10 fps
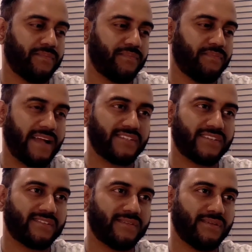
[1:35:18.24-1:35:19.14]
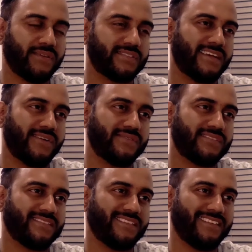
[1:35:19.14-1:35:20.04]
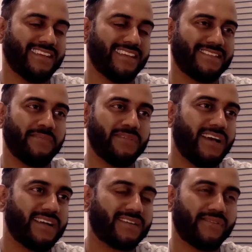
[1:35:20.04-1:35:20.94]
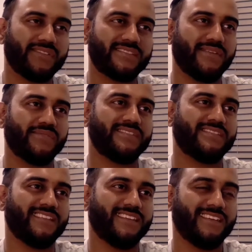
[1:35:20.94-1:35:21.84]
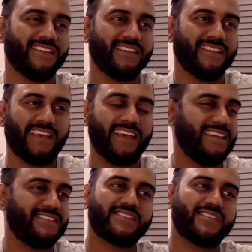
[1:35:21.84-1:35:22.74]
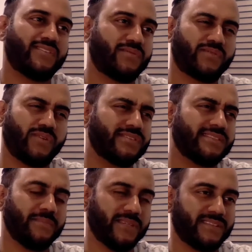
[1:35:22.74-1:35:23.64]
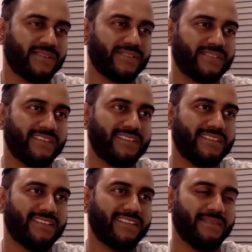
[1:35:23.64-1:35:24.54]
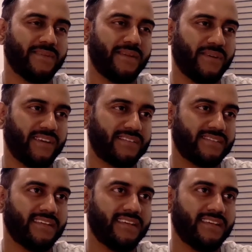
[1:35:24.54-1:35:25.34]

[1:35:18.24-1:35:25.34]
magical or sounds like dumb luck or sounds, it's just grossly misunderstood in many ways.